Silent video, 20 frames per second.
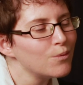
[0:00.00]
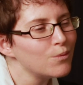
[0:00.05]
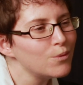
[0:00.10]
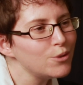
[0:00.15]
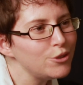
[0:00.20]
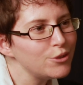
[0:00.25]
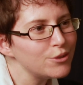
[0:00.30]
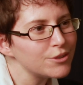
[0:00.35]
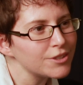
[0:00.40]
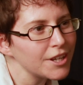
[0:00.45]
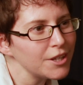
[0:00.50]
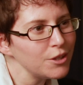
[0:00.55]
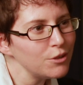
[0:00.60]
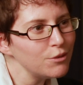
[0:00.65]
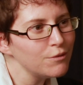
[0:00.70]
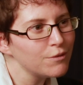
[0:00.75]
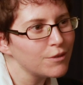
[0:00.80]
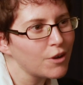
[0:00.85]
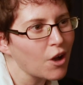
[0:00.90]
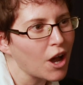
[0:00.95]
Would you say
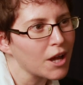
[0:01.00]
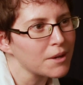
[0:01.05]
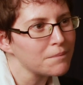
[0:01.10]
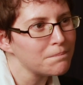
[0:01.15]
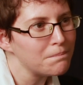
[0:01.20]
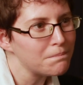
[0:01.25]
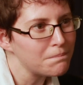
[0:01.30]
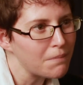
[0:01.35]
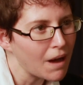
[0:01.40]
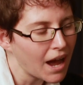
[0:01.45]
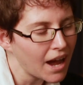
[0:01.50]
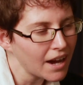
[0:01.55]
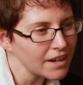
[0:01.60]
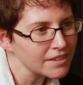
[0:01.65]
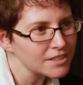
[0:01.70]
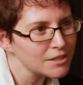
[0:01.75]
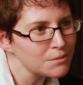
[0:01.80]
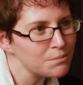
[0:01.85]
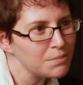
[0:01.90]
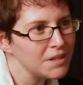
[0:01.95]
you've gone back
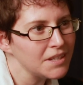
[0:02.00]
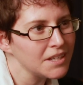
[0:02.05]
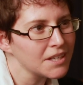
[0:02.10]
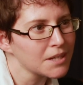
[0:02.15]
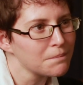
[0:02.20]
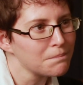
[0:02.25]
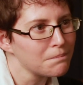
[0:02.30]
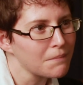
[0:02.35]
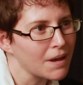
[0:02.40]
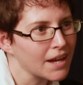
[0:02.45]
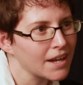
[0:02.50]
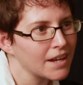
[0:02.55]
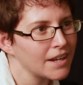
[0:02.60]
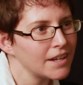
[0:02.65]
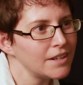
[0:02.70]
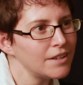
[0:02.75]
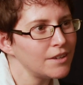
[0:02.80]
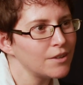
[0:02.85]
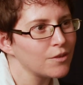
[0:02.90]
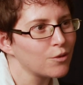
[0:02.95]
to being a
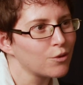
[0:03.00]
man